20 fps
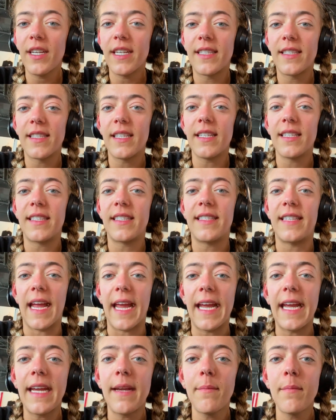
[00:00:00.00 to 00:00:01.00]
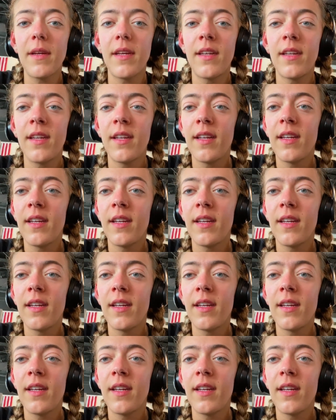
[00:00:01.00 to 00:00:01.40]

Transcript: It's the same